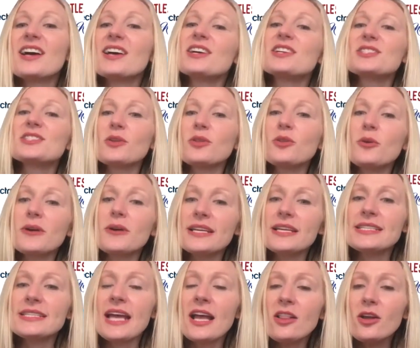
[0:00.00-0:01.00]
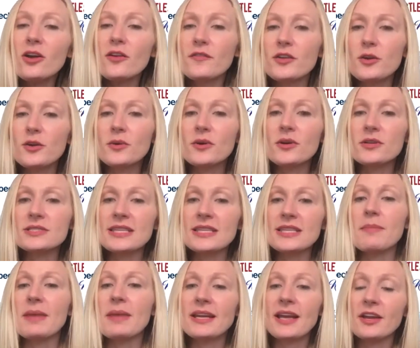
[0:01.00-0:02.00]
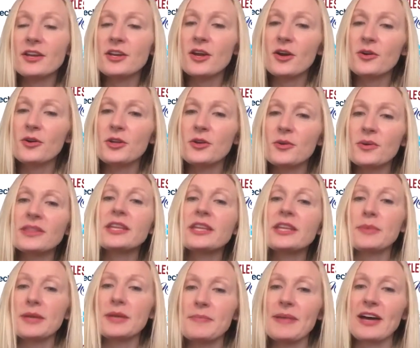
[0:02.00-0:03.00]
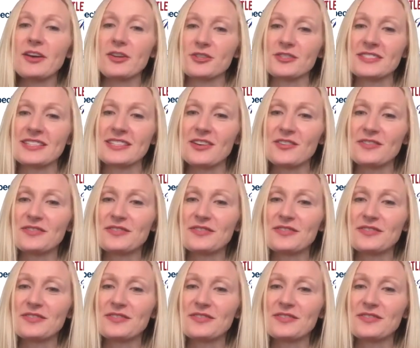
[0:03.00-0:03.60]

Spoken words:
So Lori, tell our viewers that may not know you a little bit about yourself.